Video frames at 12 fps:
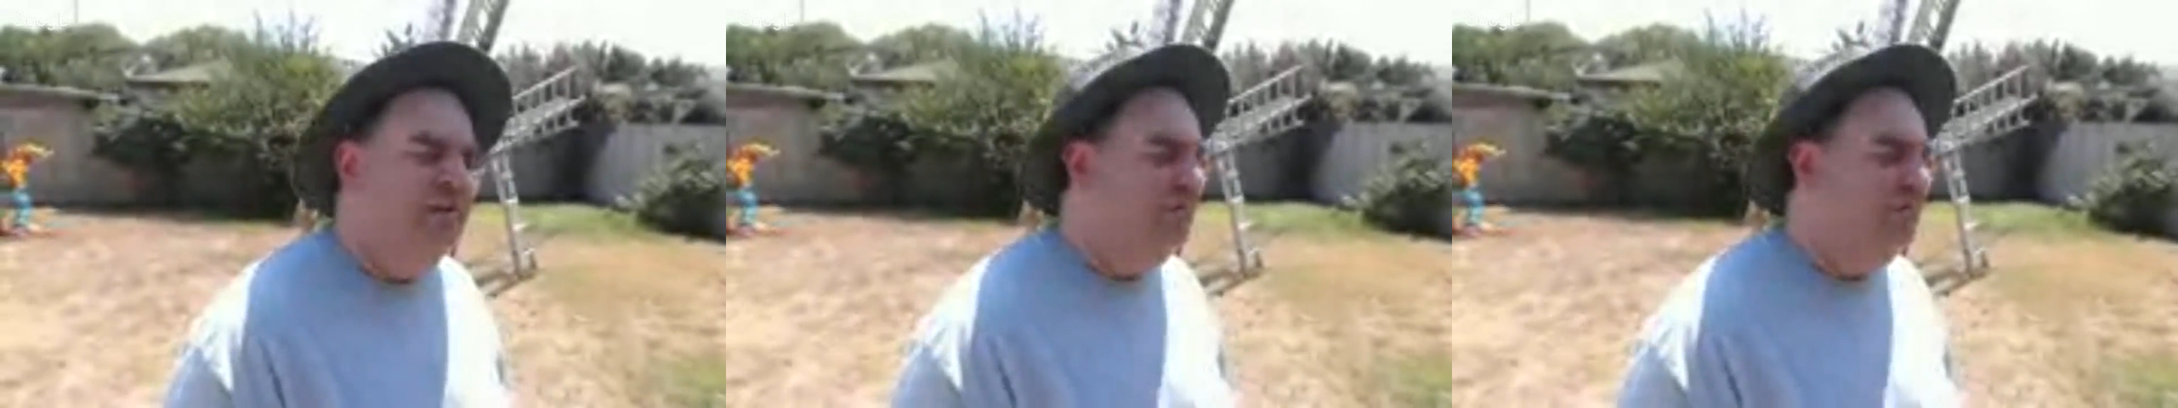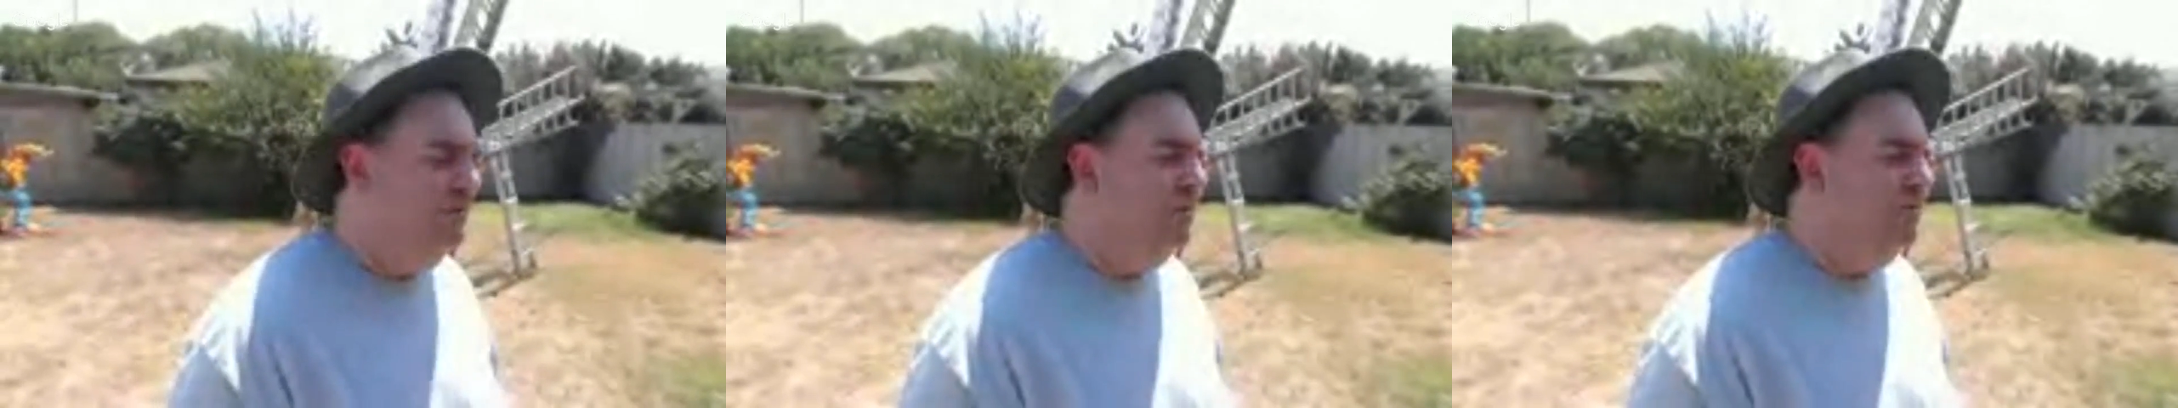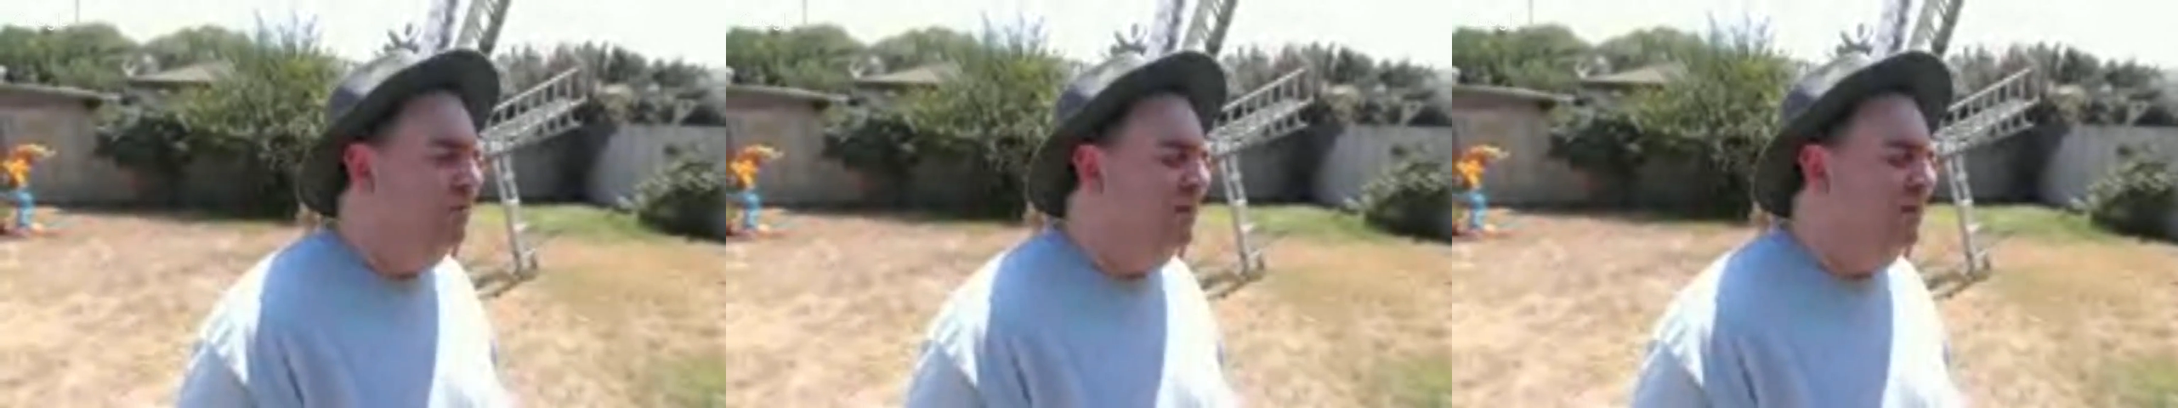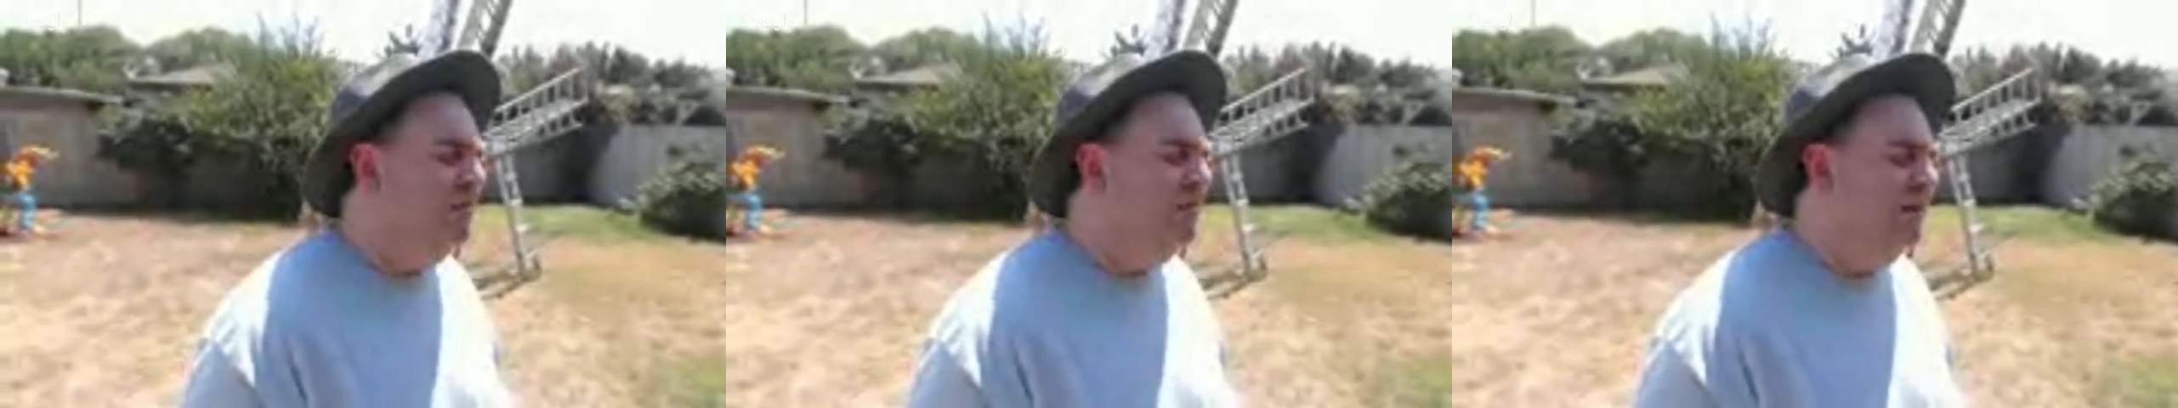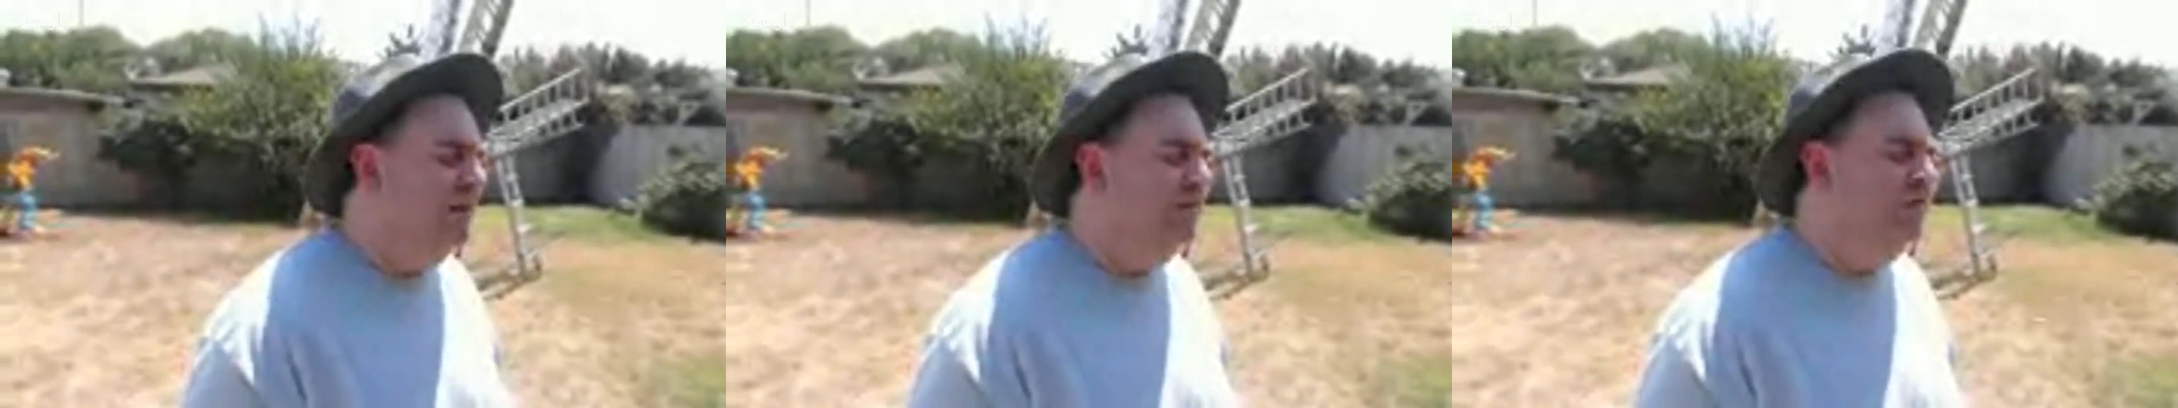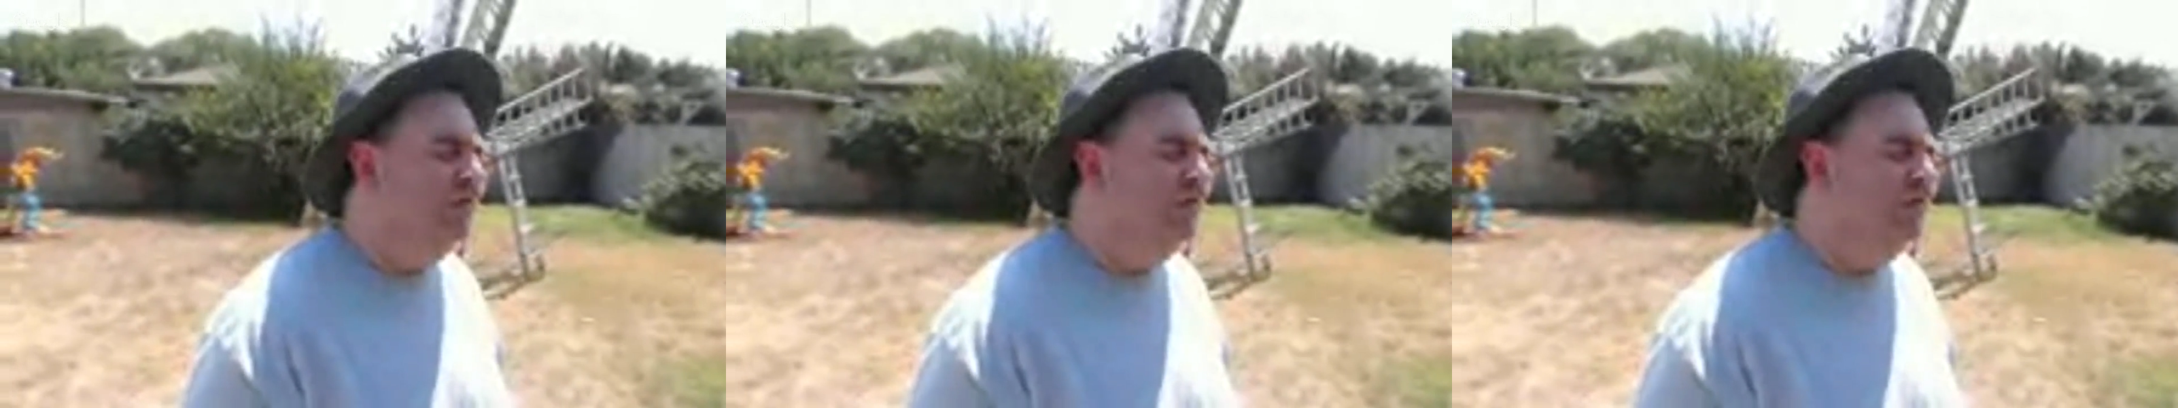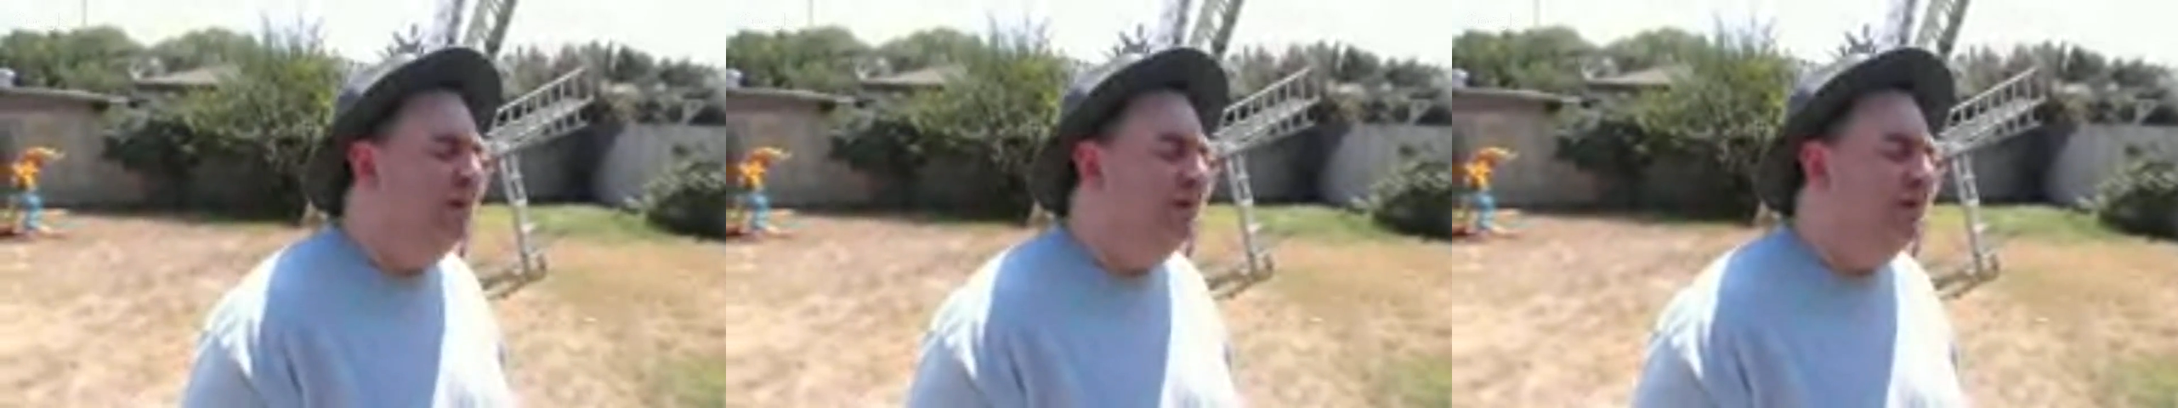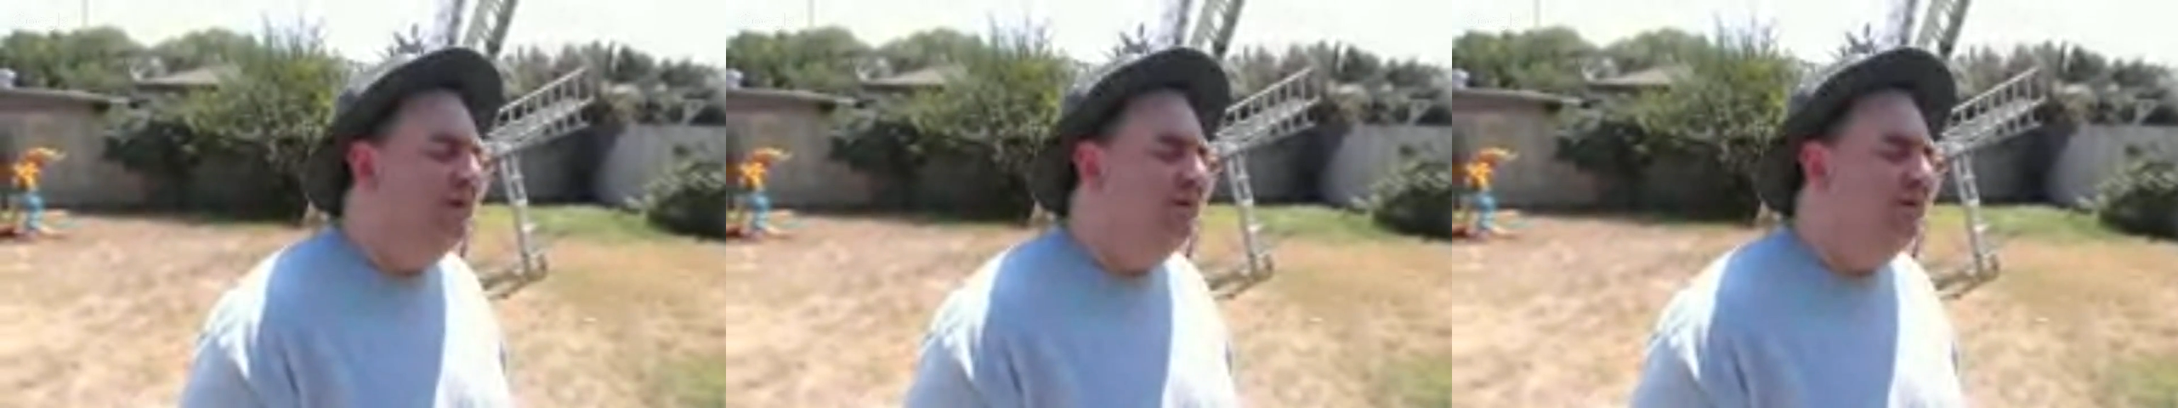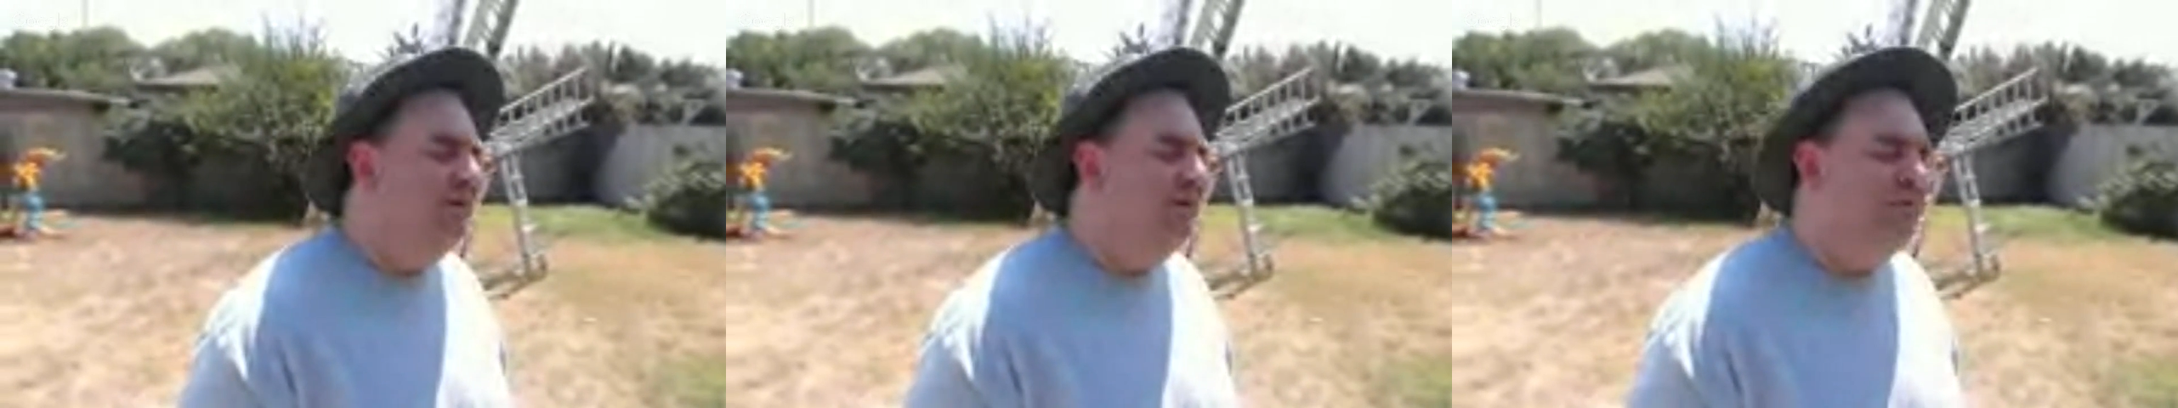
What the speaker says: So it's kind of nice